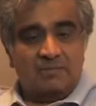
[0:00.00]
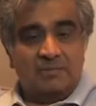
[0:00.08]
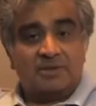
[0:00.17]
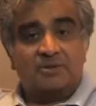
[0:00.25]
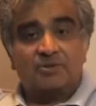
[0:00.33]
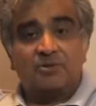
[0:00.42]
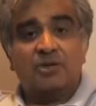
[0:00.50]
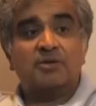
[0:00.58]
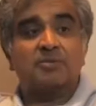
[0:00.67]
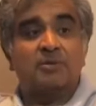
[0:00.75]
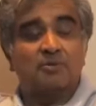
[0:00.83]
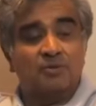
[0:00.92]
Mr.
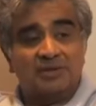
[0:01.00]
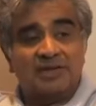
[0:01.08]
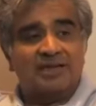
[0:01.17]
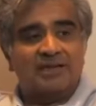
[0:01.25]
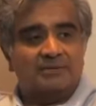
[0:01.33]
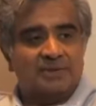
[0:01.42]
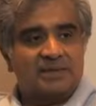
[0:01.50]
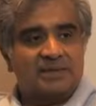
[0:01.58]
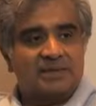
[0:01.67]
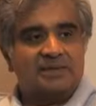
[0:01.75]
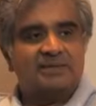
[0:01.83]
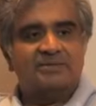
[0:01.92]
Suresh Prabhu was that time
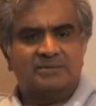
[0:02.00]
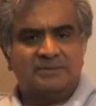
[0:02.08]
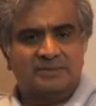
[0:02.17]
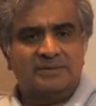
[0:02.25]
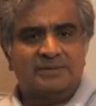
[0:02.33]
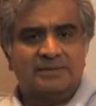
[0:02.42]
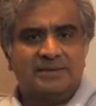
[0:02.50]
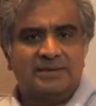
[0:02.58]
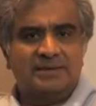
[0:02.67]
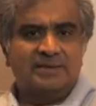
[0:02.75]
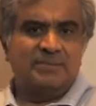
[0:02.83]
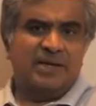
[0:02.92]
minister,
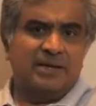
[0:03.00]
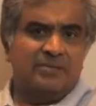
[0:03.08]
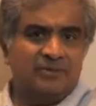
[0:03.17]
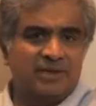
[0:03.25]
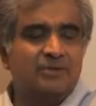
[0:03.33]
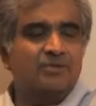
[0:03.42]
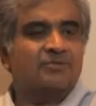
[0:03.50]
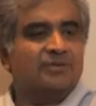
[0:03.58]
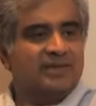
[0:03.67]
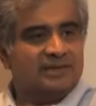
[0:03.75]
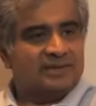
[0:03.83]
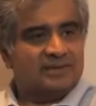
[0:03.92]
and he became a very good friend.